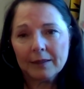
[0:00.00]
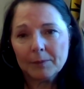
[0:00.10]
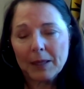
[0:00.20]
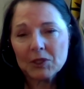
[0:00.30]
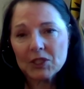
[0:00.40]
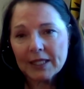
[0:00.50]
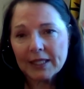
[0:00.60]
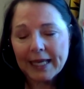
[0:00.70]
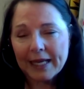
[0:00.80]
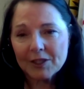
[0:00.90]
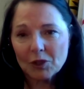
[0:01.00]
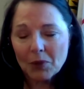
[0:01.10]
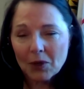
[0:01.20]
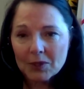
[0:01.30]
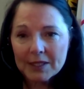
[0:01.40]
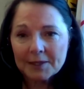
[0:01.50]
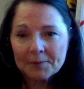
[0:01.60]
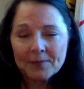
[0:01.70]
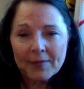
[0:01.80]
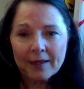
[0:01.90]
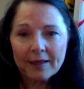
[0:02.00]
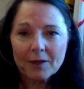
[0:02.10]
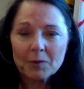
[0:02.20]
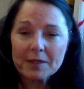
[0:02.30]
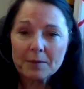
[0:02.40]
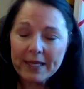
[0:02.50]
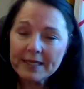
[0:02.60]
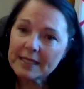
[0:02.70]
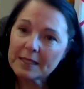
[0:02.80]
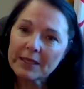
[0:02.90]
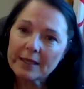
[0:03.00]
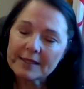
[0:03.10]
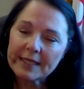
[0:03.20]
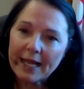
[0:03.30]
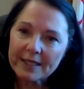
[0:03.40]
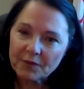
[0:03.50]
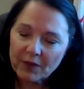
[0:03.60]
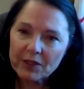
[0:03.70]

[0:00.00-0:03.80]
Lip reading: published in the National Post, that was amazing because it asked very